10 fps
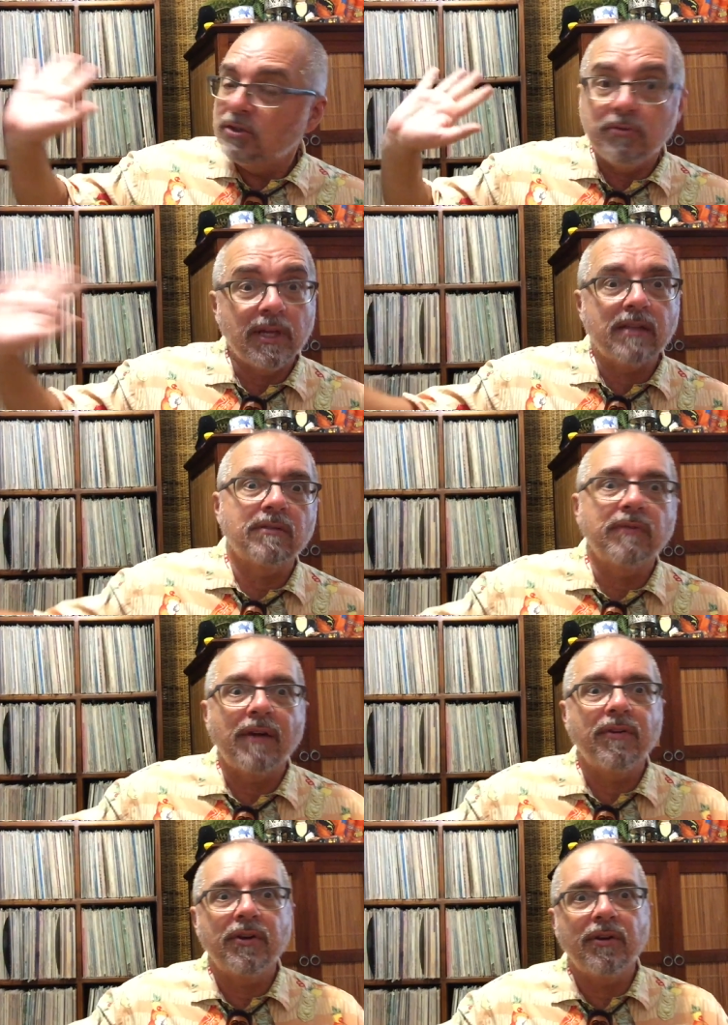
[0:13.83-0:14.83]

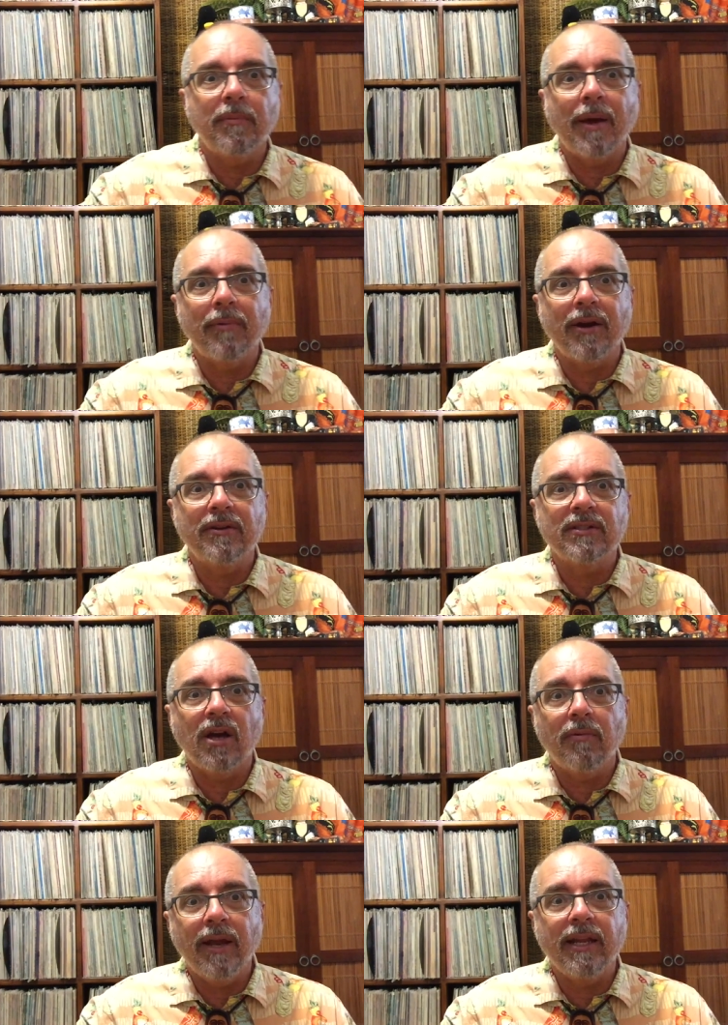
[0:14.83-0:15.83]
2,500 of my records
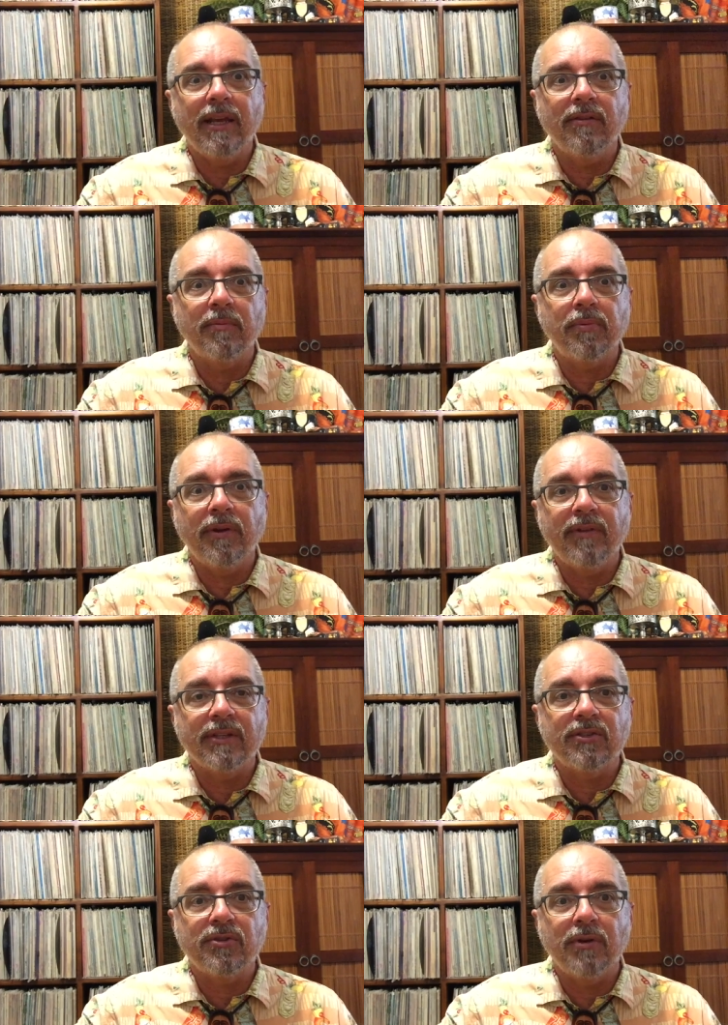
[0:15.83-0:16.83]
already on the
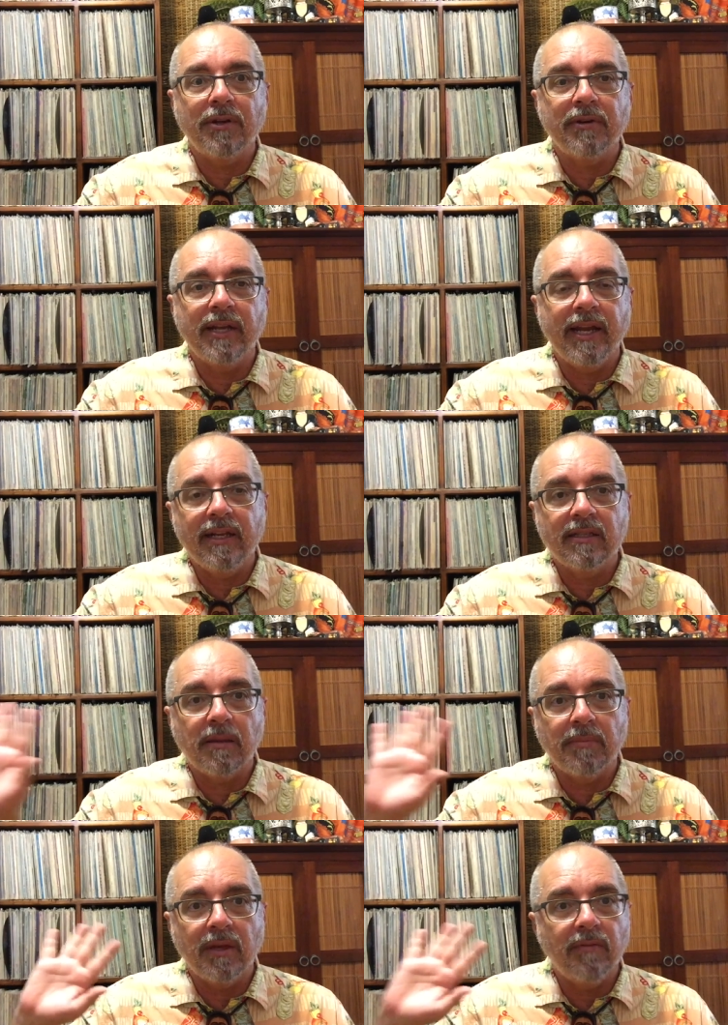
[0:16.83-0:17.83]
previous 280
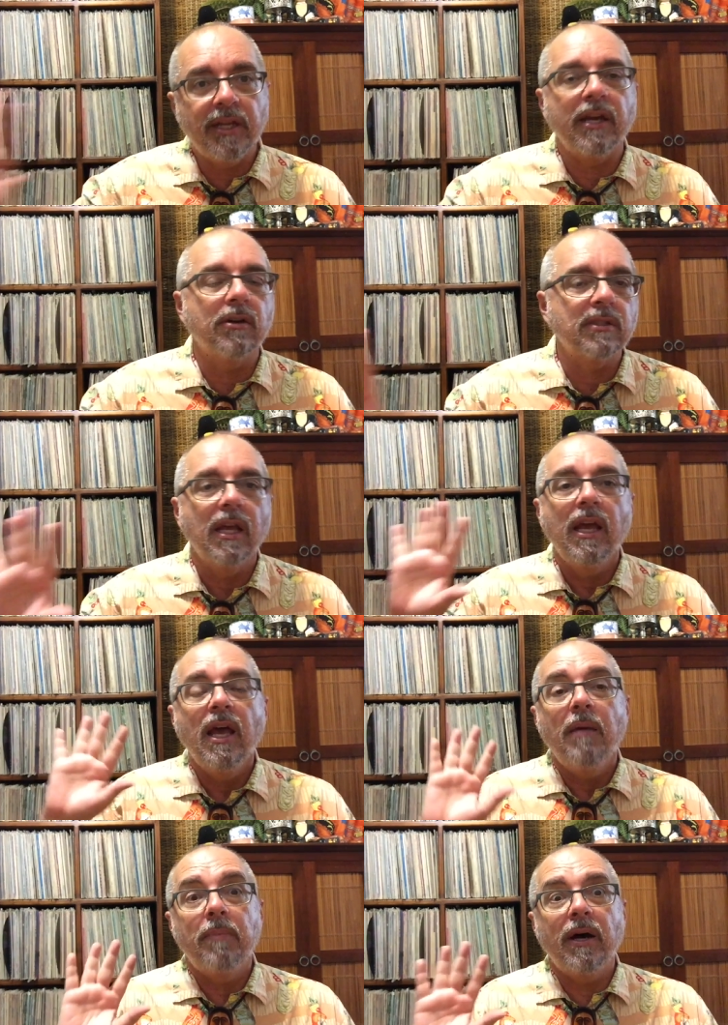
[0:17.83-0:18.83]
something videos.
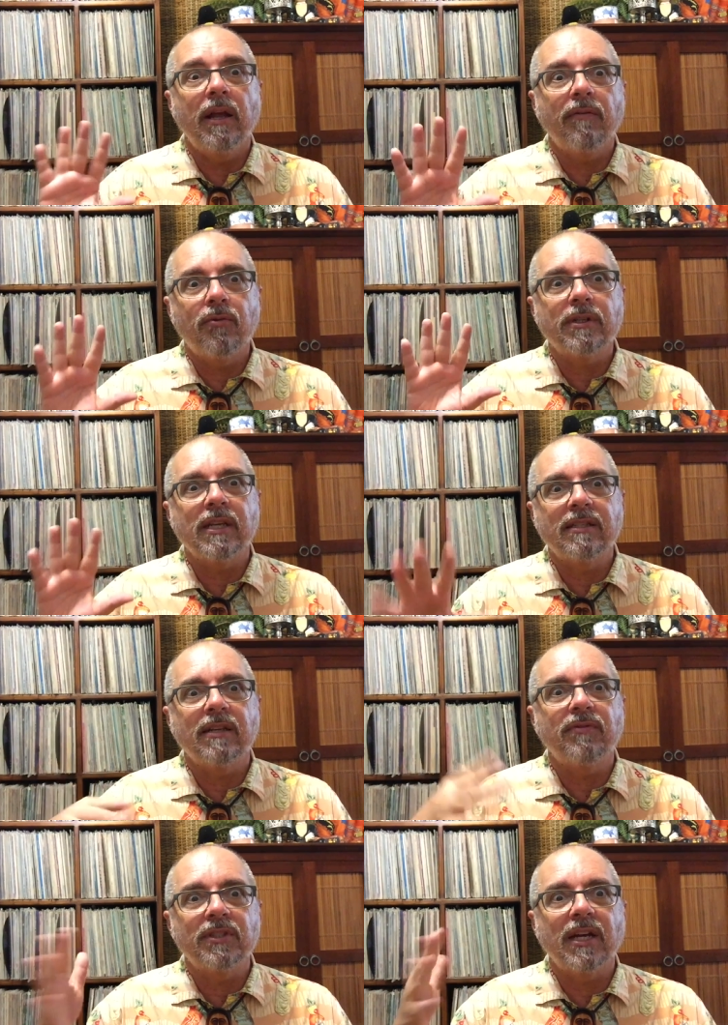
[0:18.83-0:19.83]
But of course I
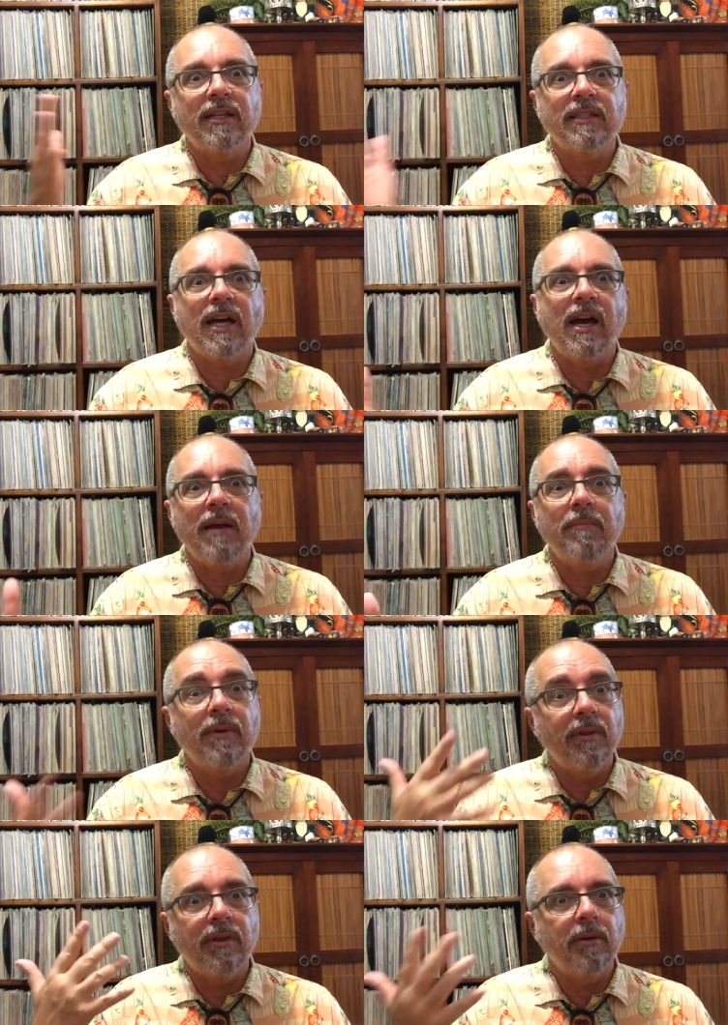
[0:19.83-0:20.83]
said from time to time
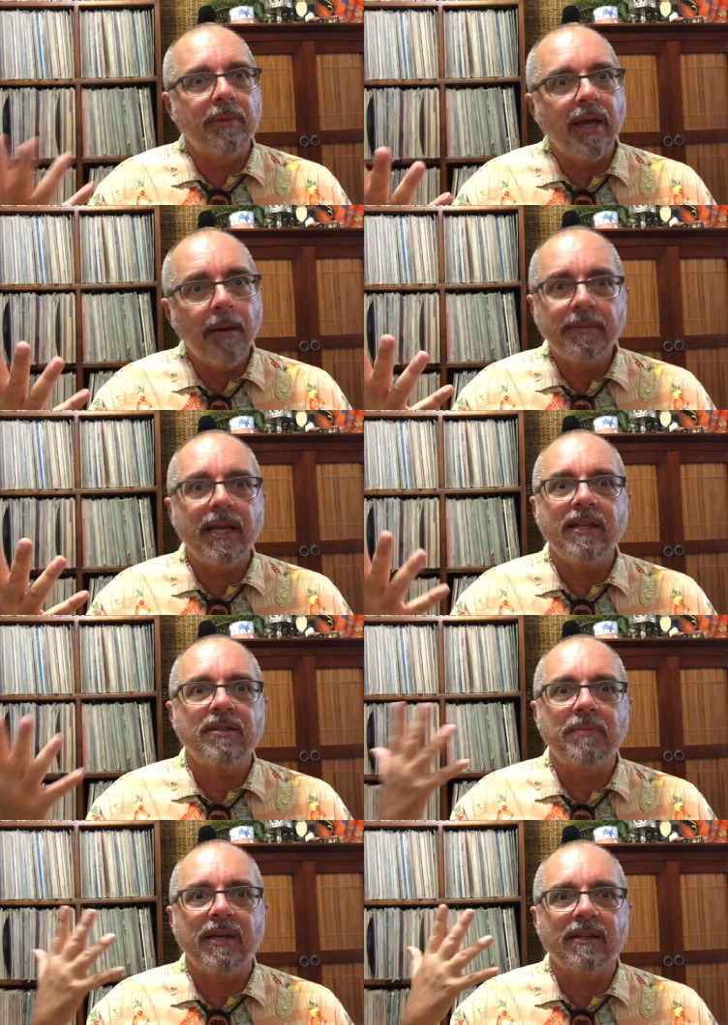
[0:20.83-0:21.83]
there'll be
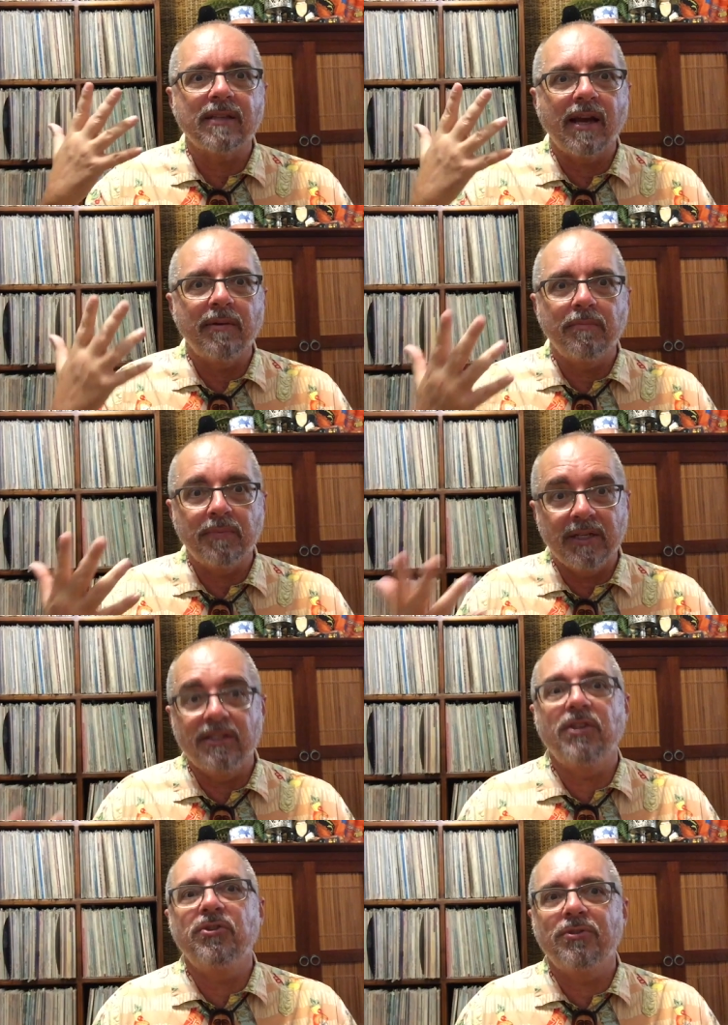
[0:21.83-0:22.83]
updates because I
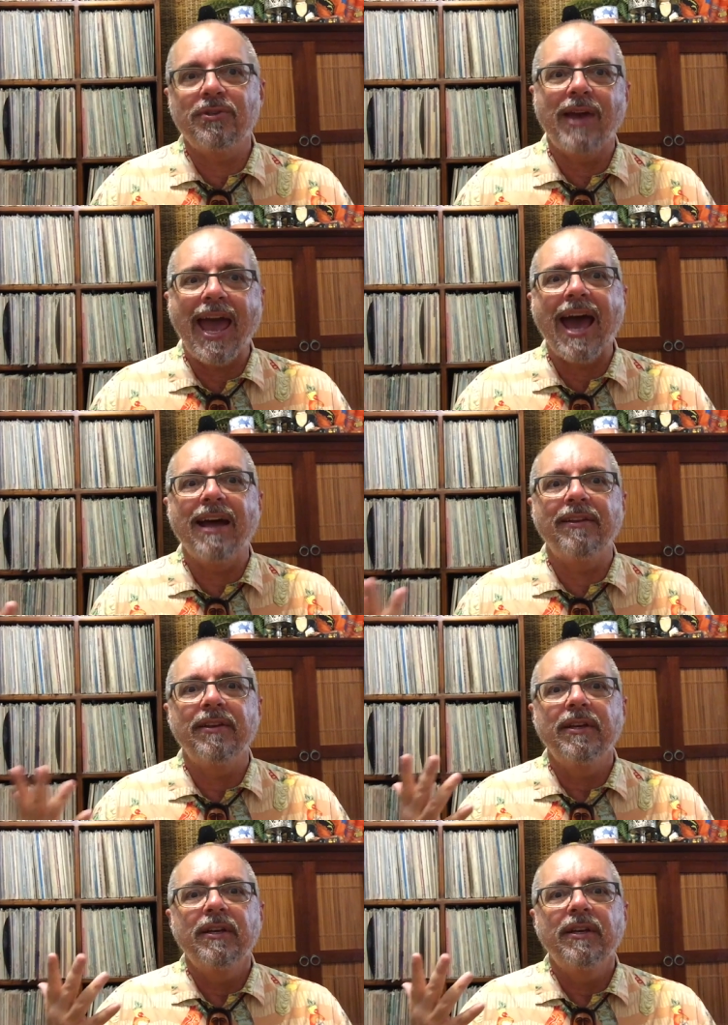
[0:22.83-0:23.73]
continue to add